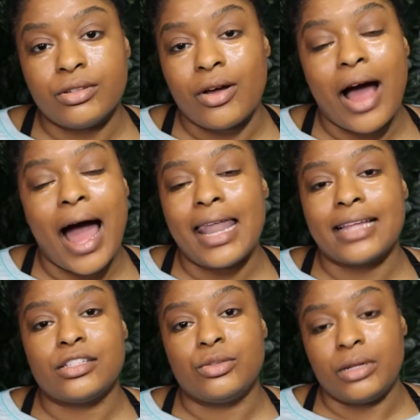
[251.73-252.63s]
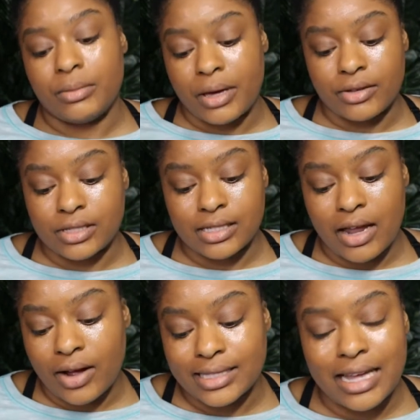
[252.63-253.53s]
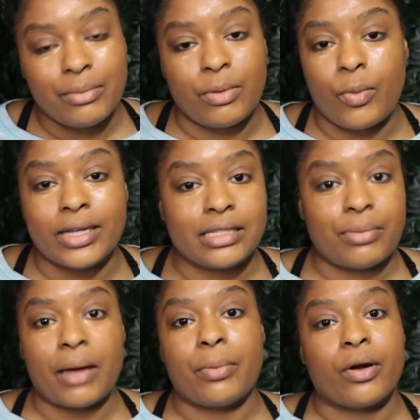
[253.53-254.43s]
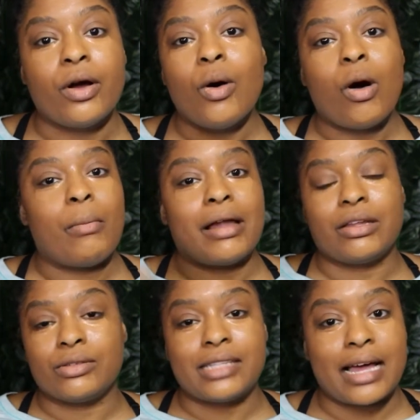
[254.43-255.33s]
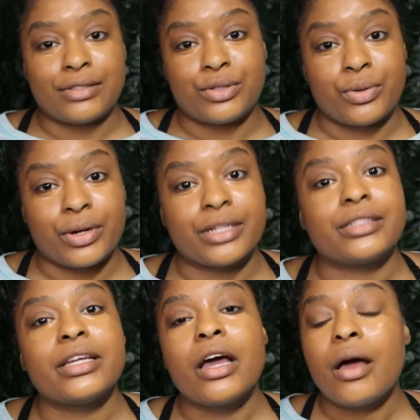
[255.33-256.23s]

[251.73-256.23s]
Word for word: You know, I, I like to do emails because I don't got time to be wasting paper on my little sad stories.